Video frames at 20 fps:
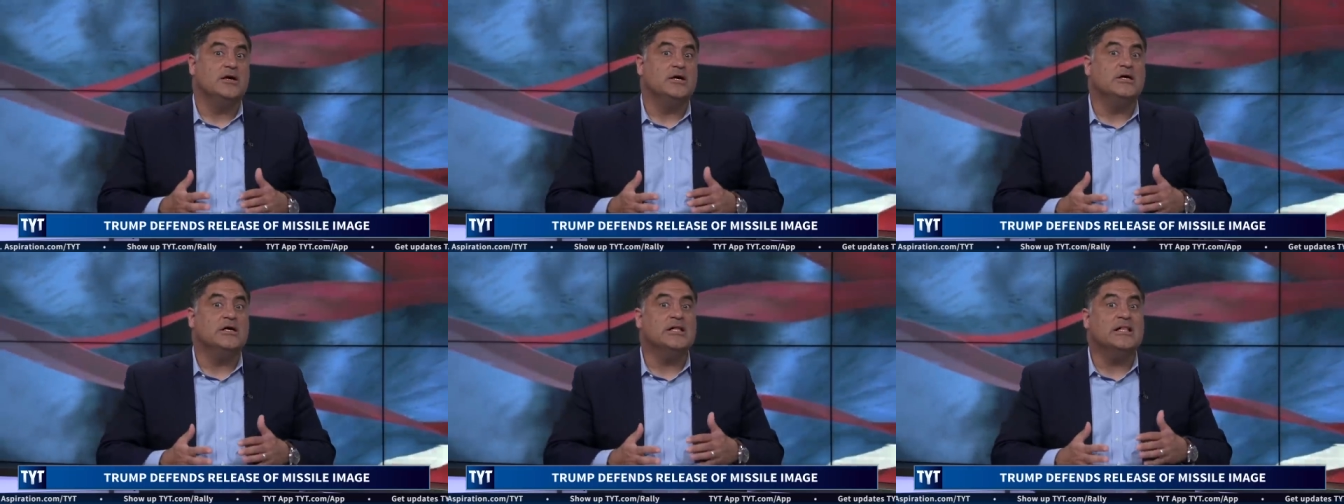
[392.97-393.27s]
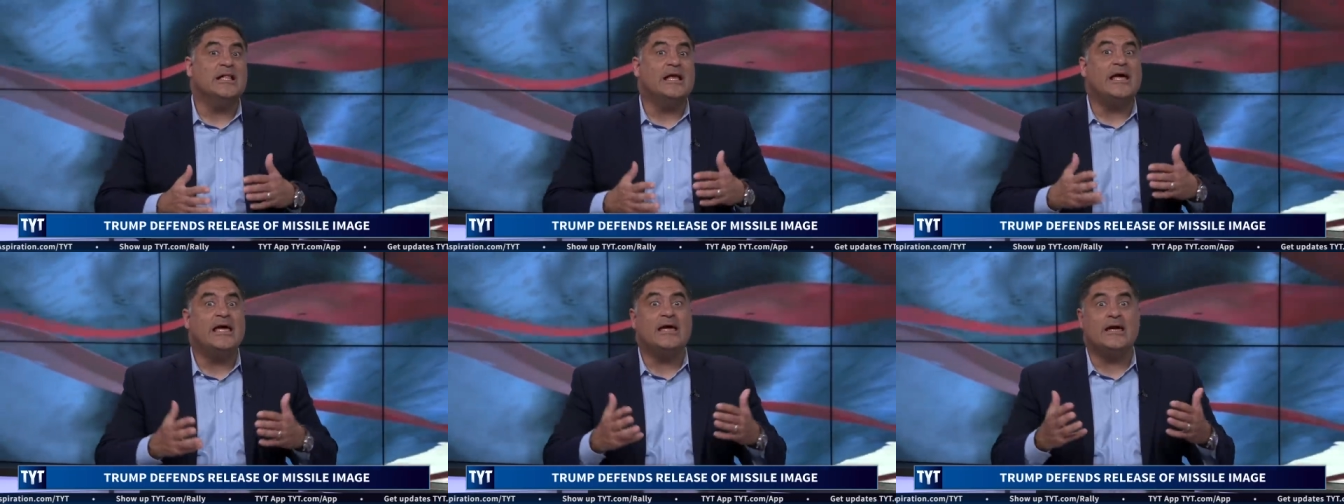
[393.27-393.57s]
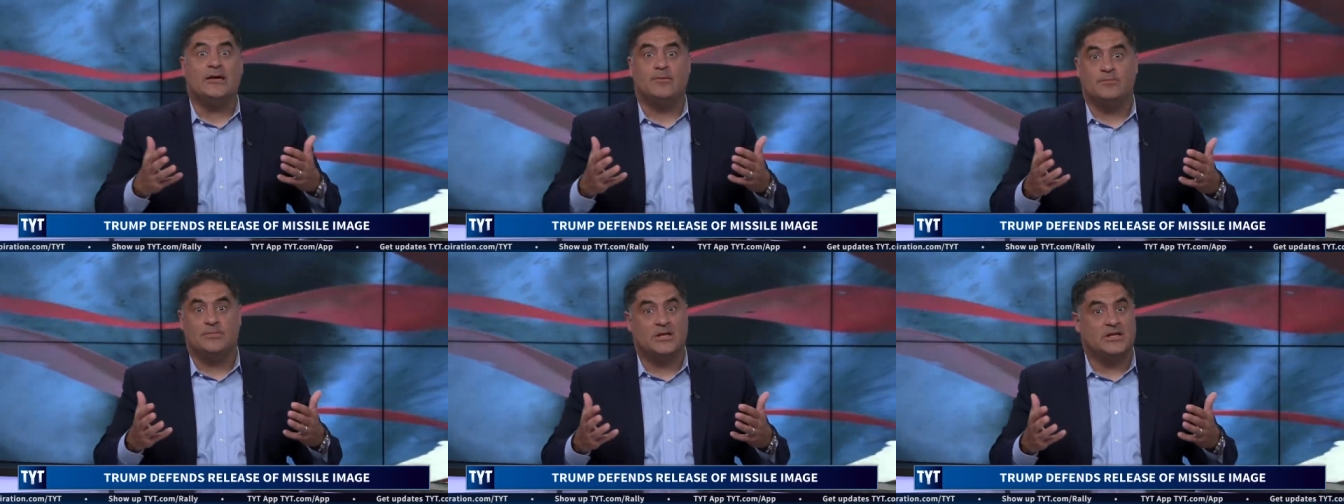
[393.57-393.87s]

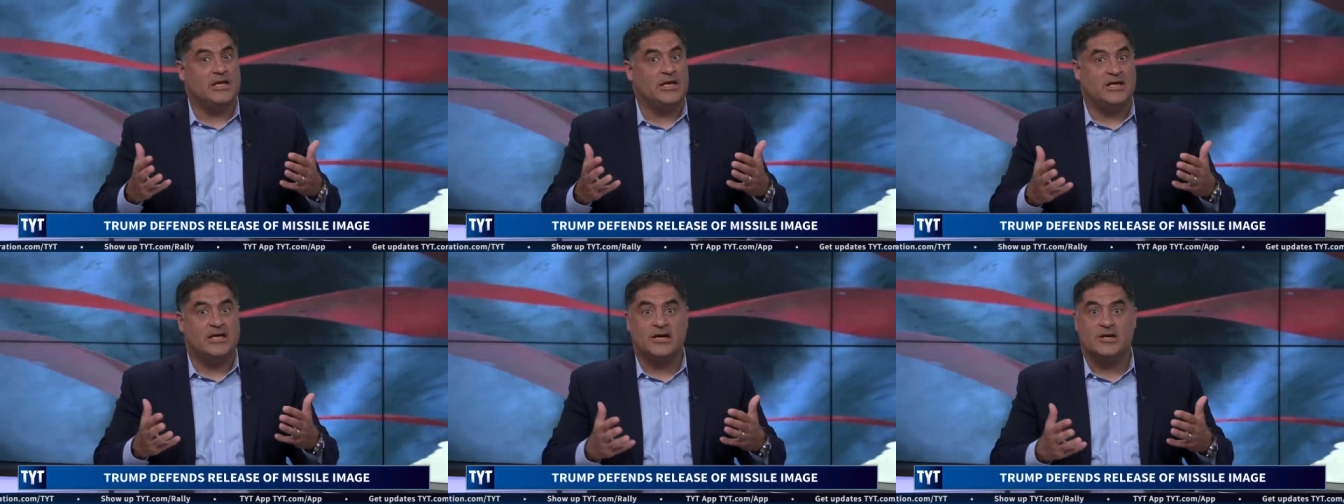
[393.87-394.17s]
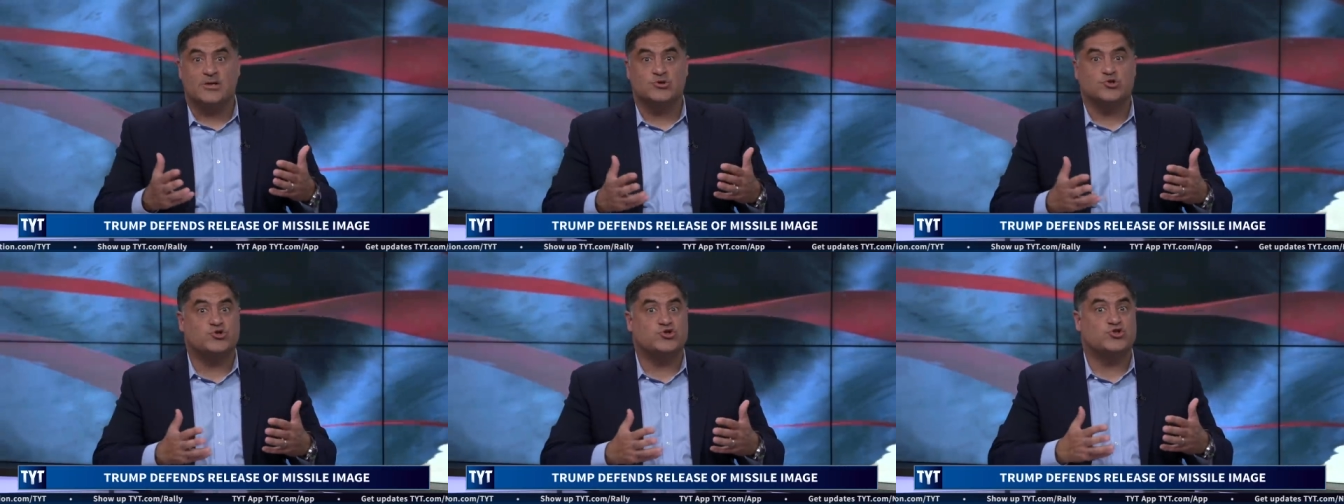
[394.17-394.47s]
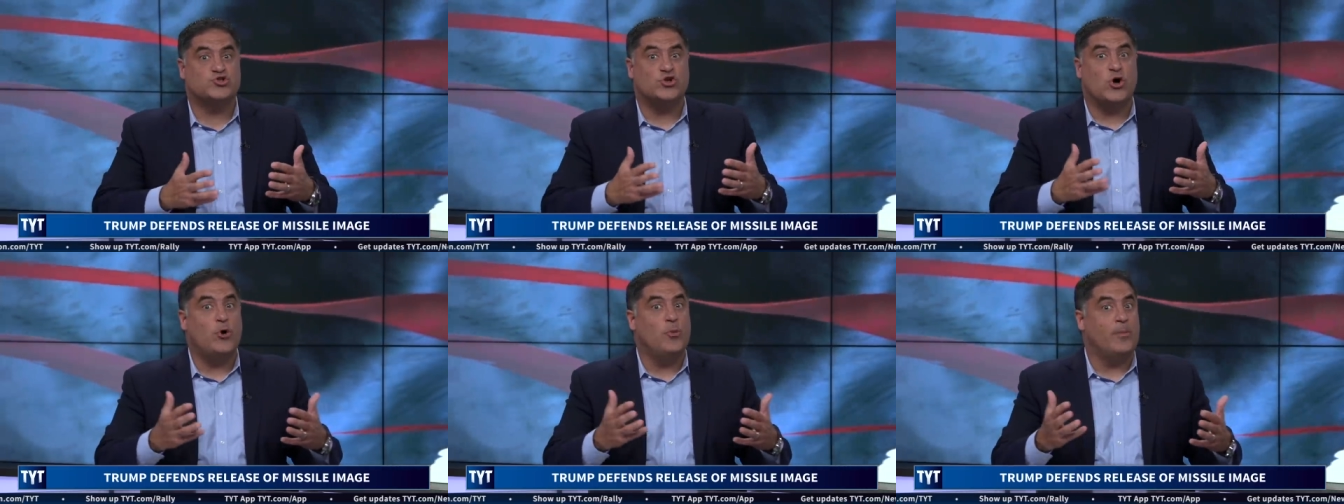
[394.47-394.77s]
claimed that they cared
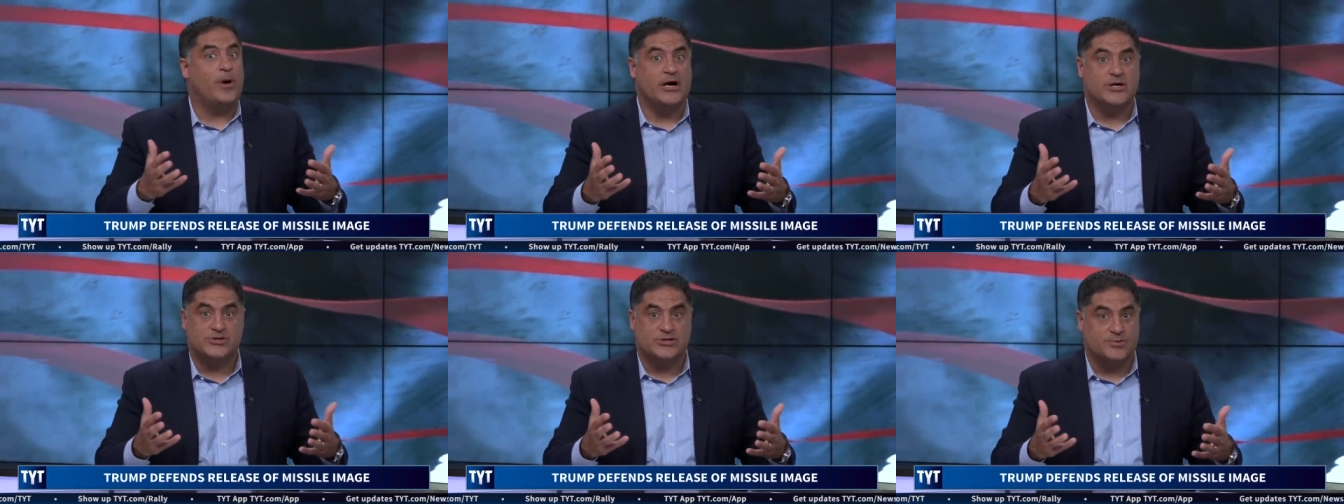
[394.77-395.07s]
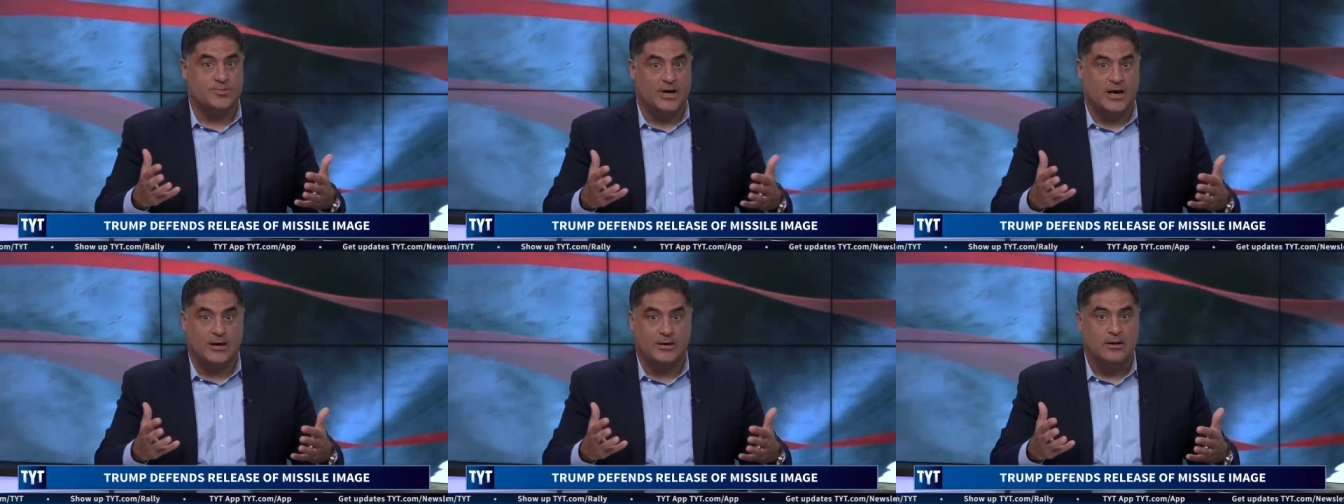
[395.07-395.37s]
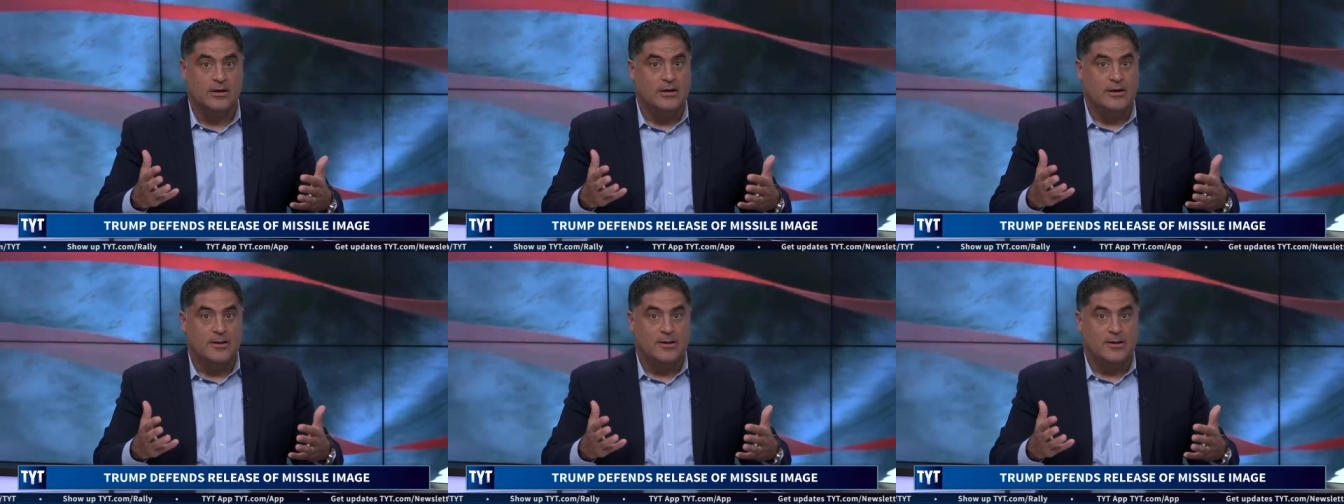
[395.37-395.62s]
so much about